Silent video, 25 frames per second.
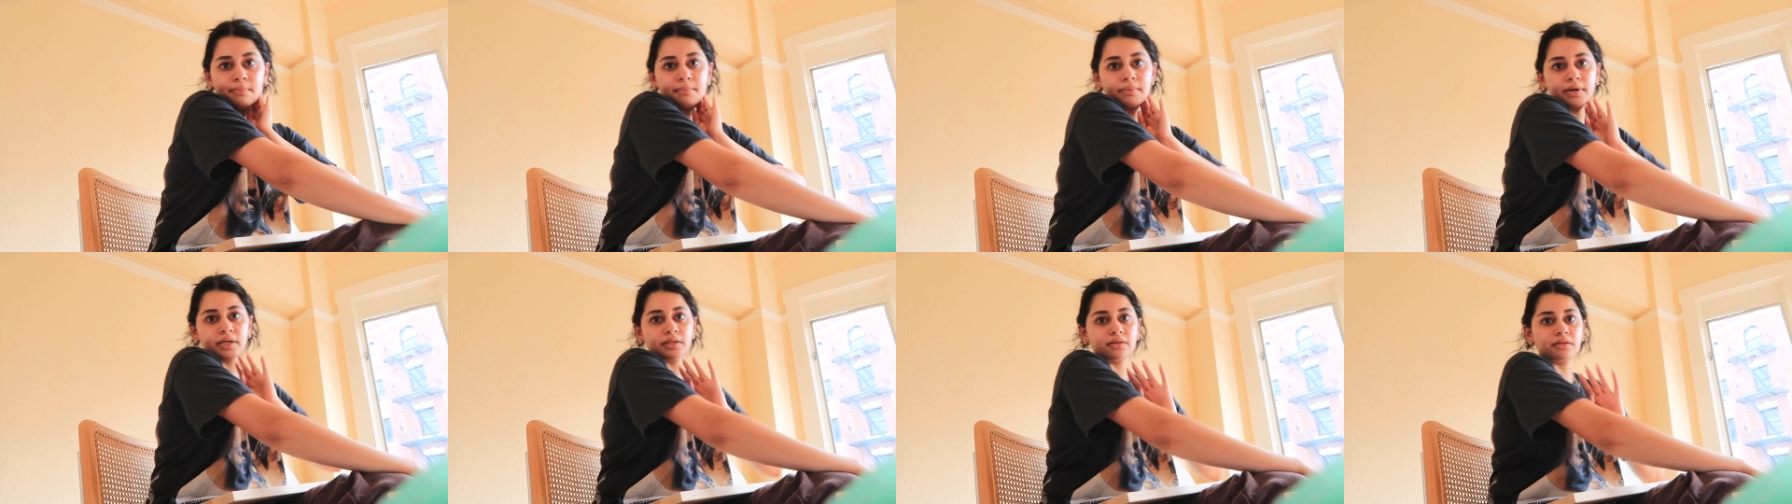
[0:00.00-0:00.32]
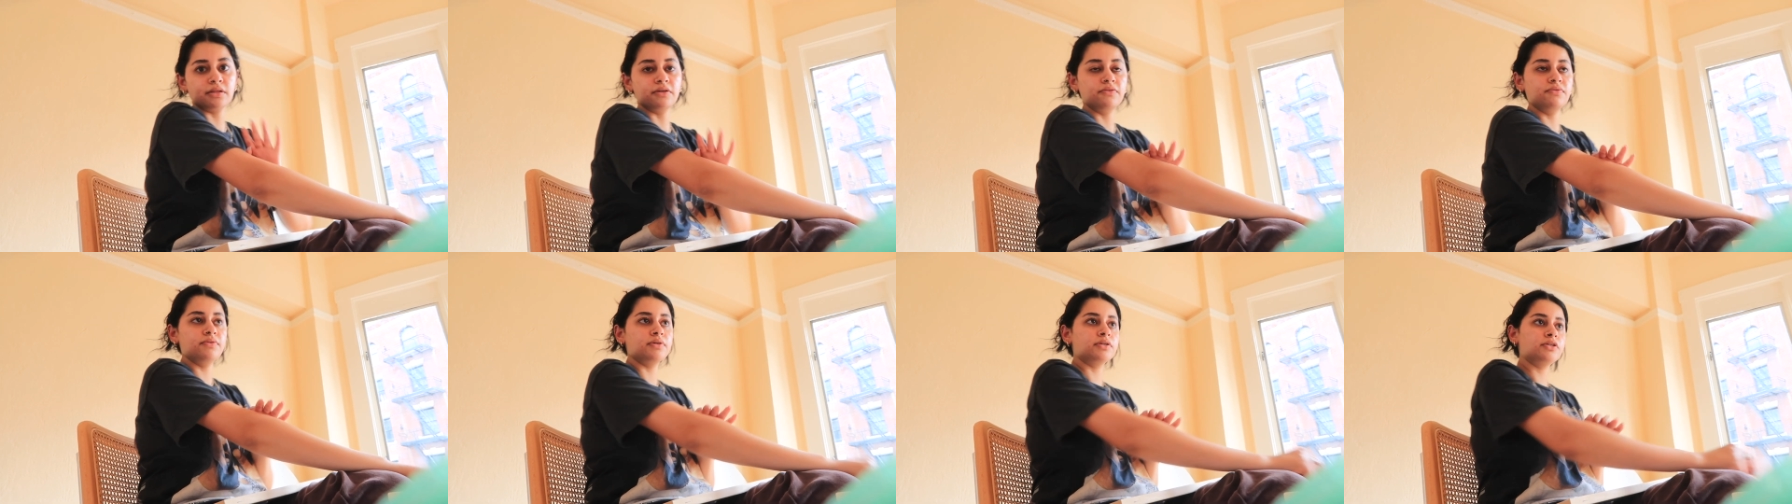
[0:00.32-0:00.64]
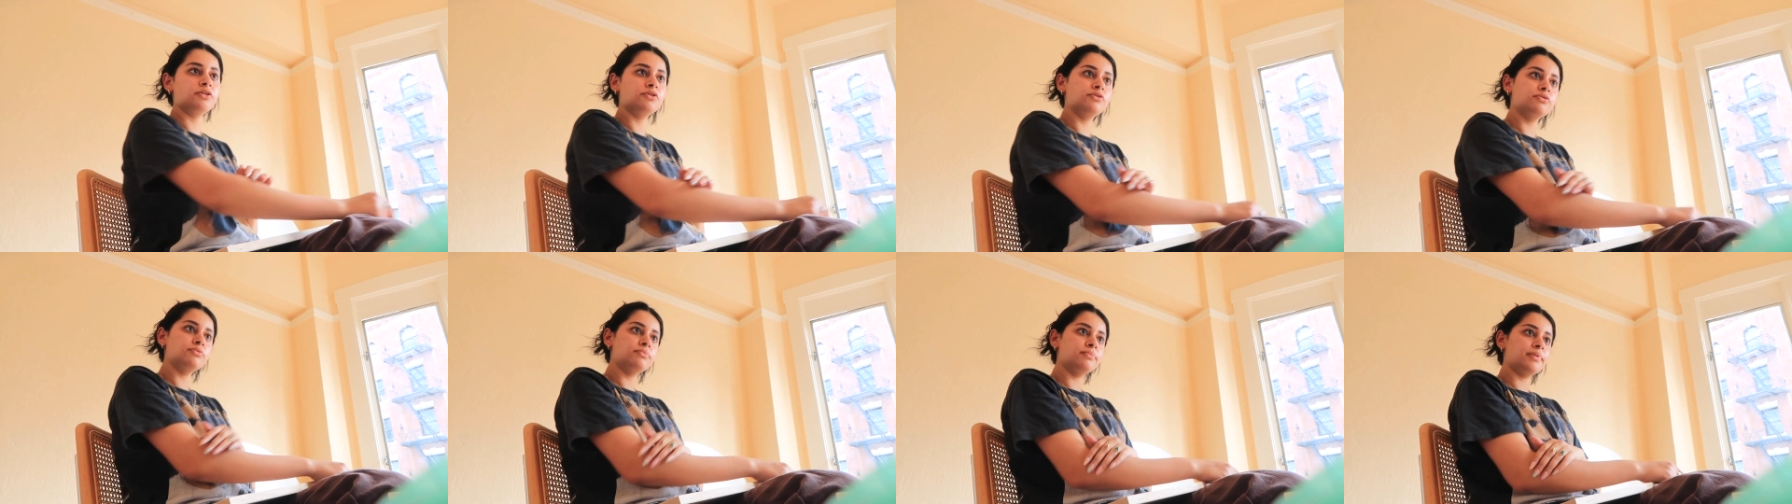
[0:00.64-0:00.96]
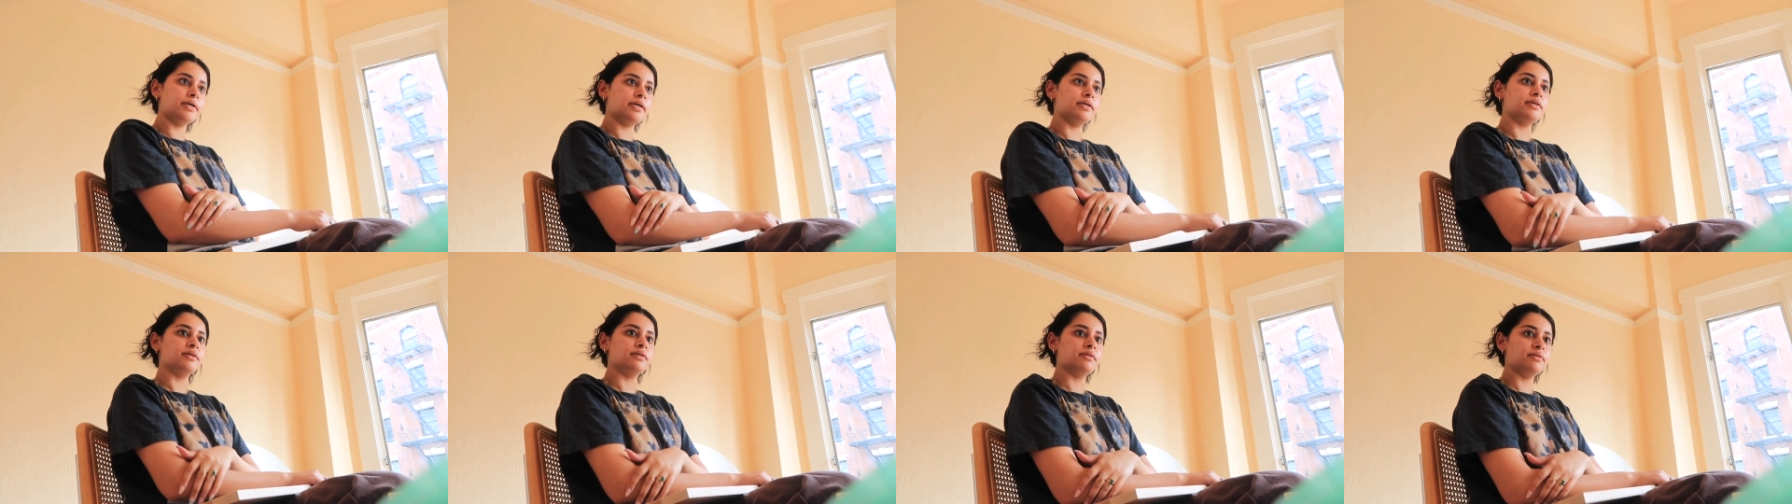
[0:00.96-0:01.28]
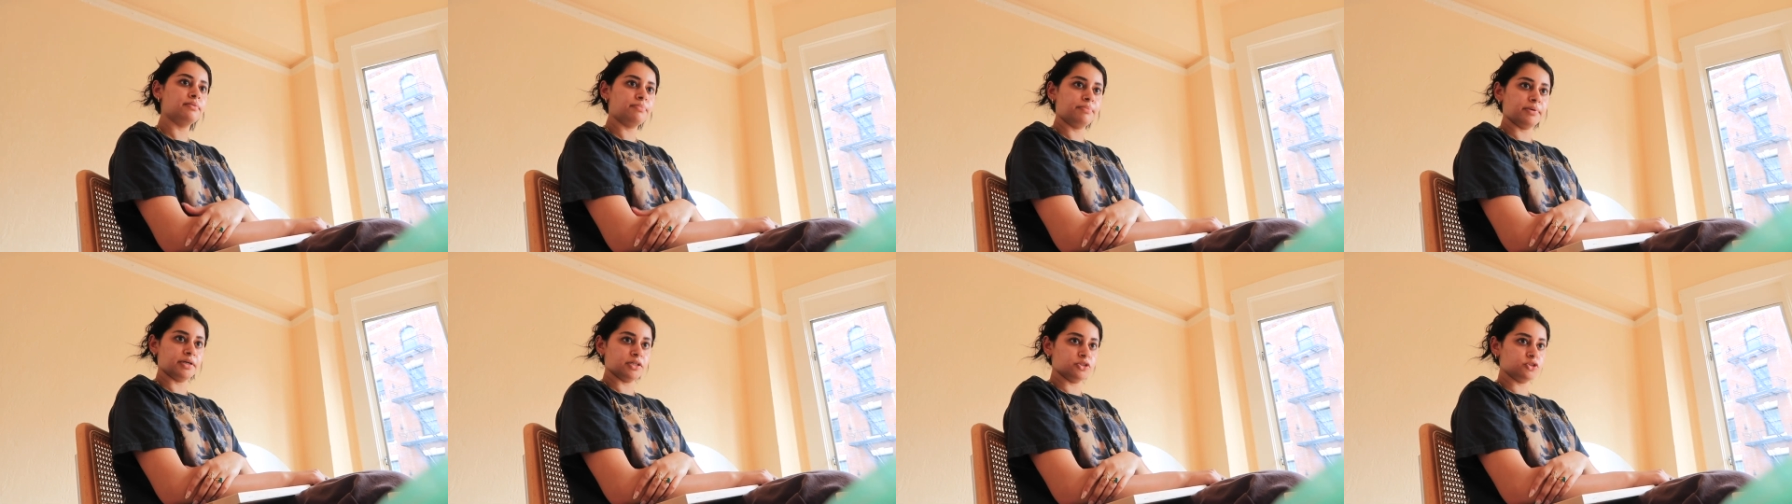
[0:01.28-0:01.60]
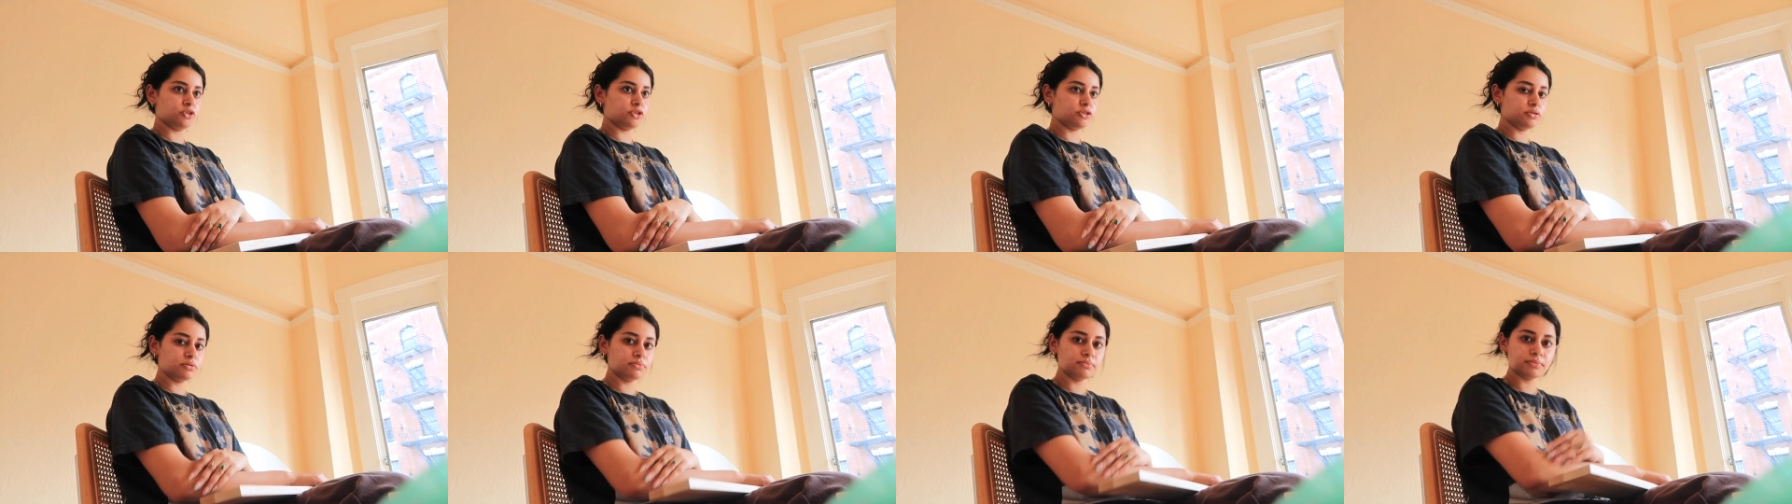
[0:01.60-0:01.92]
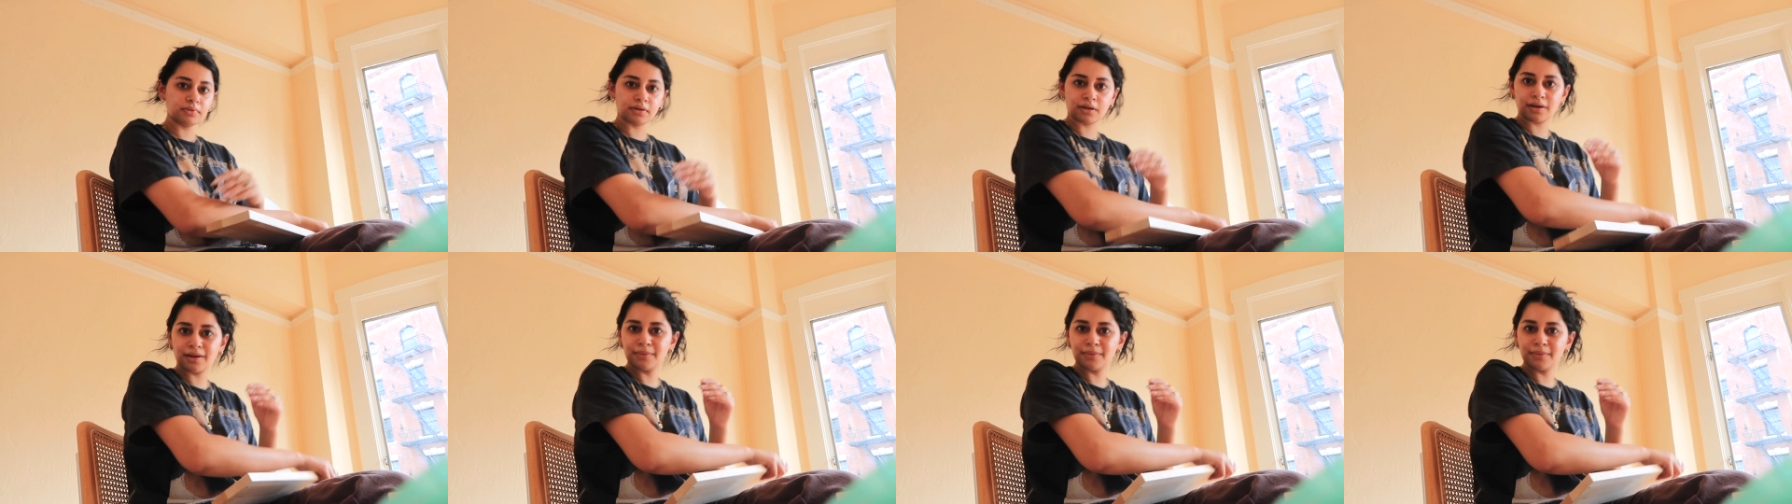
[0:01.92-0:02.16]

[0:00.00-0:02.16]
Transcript: my living room and bedroom.